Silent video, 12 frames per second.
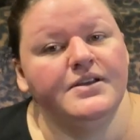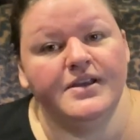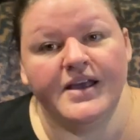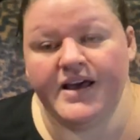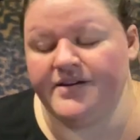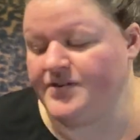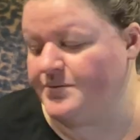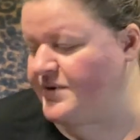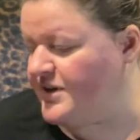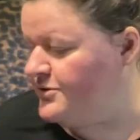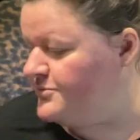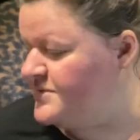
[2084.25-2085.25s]
having my
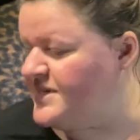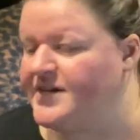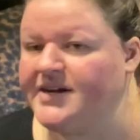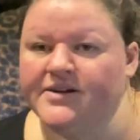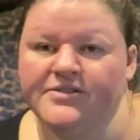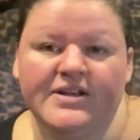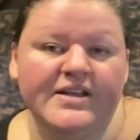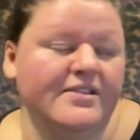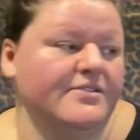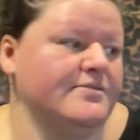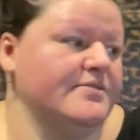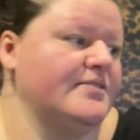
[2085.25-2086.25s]
home daycare. Like,
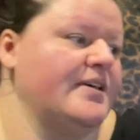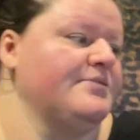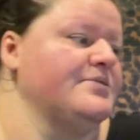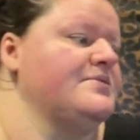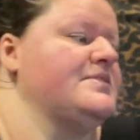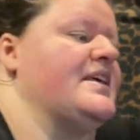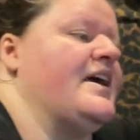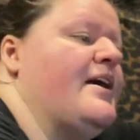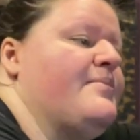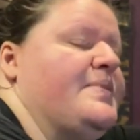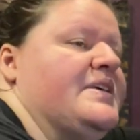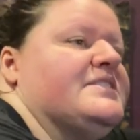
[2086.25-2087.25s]
that was the
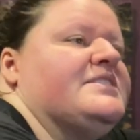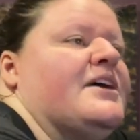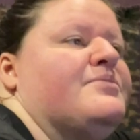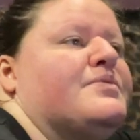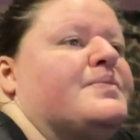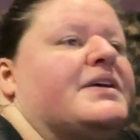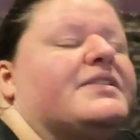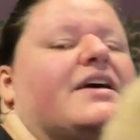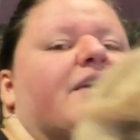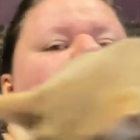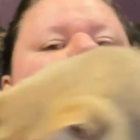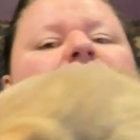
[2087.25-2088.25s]
happiest time of my
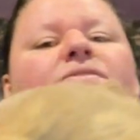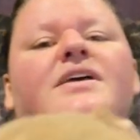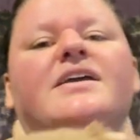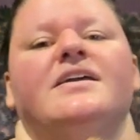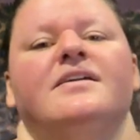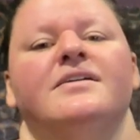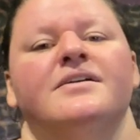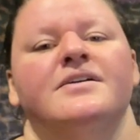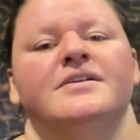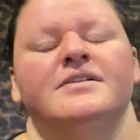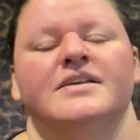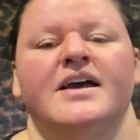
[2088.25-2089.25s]
life. Like,
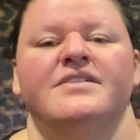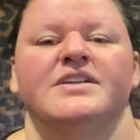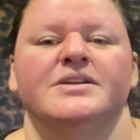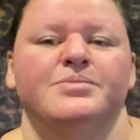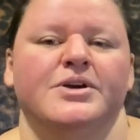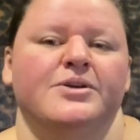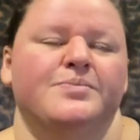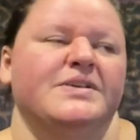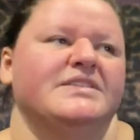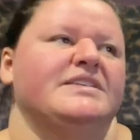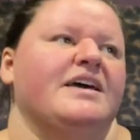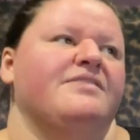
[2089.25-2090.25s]
having a
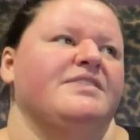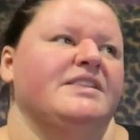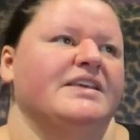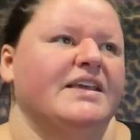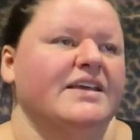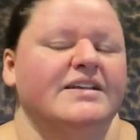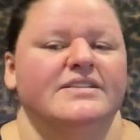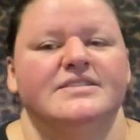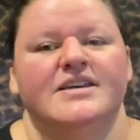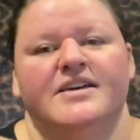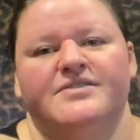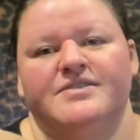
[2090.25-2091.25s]
purpose, having the kids,
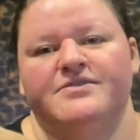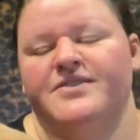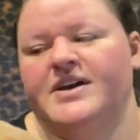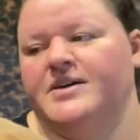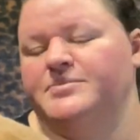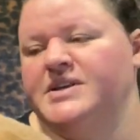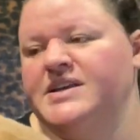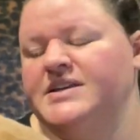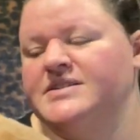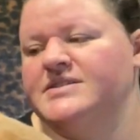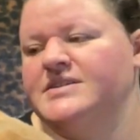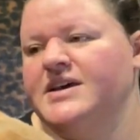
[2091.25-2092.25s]
having
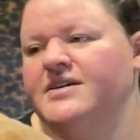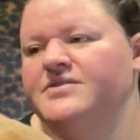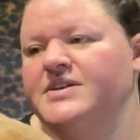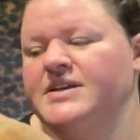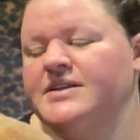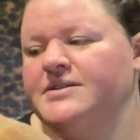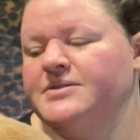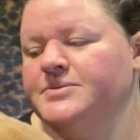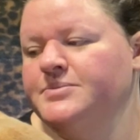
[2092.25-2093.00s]
families, having,